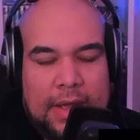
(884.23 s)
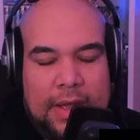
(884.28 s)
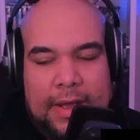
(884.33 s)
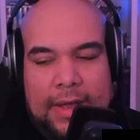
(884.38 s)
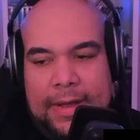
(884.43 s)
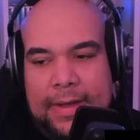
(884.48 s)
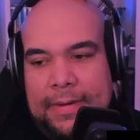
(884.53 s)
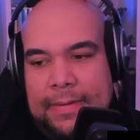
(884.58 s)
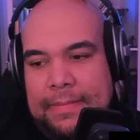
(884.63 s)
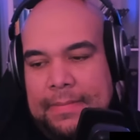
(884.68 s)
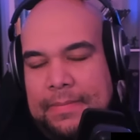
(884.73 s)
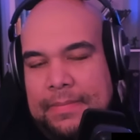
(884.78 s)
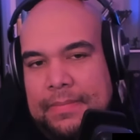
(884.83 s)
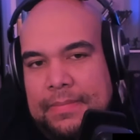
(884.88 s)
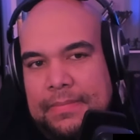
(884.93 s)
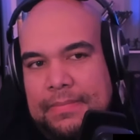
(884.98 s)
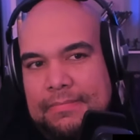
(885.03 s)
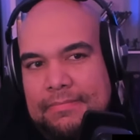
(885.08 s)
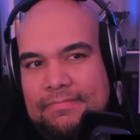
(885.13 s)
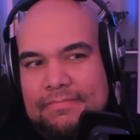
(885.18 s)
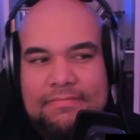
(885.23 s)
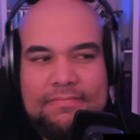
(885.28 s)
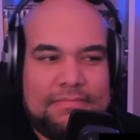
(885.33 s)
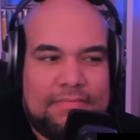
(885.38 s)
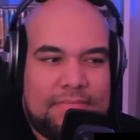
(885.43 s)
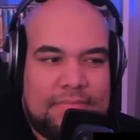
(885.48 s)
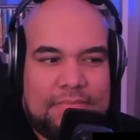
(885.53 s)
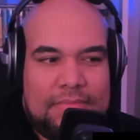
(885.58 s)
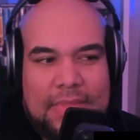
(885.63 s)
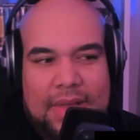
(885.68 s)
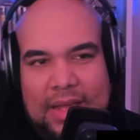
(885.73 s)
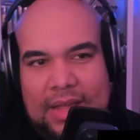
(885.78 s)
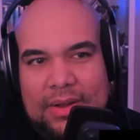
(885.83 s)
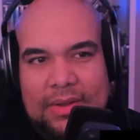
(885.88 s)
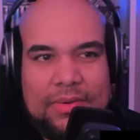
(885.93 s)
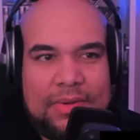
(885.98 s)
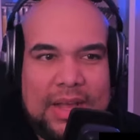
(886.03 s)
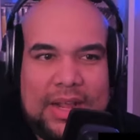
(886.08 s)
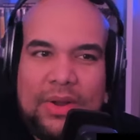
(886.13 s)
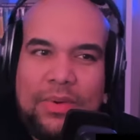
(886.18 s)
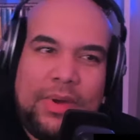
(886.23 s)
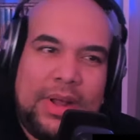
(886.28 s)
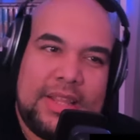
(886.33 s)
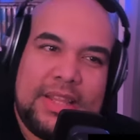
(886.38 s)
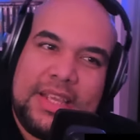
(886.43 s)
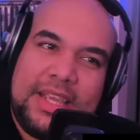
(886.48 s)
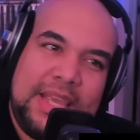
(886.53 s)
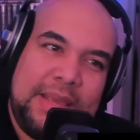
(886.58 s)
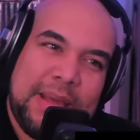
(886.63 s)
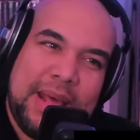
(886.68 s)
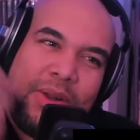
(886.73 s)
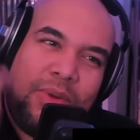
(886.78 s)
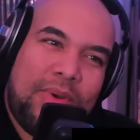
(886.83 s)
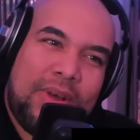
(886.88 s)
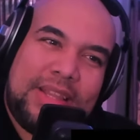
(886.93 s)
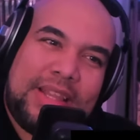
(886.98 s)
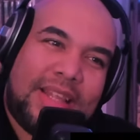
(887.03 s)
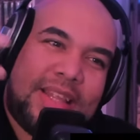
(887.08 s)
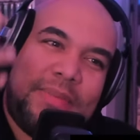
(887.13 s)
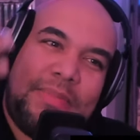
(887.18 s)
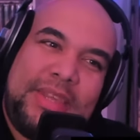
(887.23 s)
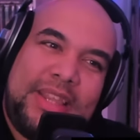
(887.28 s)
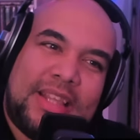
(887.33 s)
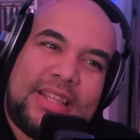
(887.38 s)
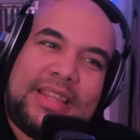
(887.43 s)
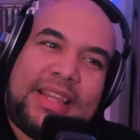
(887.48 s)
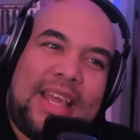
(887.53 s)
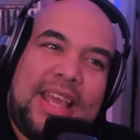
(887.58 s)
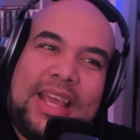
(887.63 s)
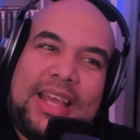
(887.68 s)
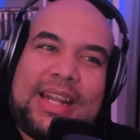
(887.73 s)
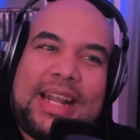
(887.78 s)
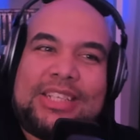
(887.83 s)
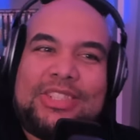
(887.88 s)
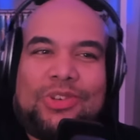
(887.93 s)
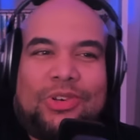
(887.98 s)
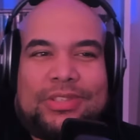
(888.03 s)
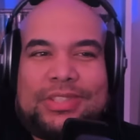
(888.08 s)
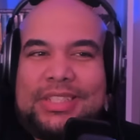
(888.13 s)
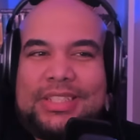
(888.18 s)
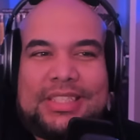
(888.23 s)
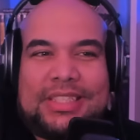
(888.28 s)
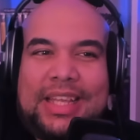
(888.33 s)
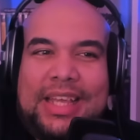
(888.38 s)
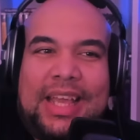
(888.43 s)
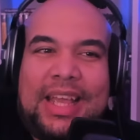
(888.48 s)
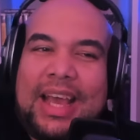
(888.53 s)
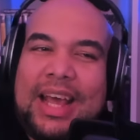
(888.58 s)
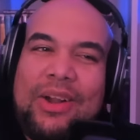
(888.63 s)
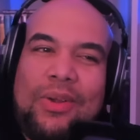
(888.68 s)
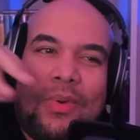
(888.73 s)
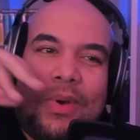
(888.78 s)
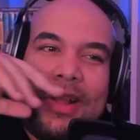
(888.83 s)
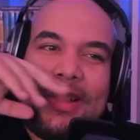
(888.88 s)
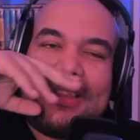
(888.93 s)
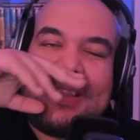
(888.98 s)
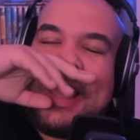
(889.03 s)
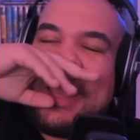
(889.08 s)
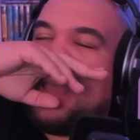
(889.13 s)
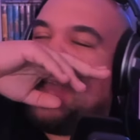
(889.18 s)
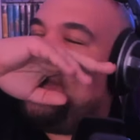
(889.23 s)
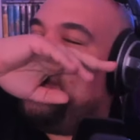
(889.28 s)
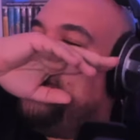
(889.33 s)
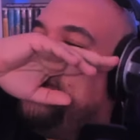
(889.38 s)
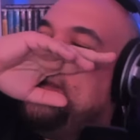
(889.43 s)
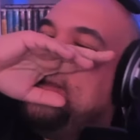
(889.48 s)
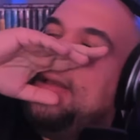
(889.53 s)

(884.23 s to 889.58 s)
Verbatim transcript: Um, I don't I don't want to keep. I don't want that to be the thing. That's your just thing. I don't want that.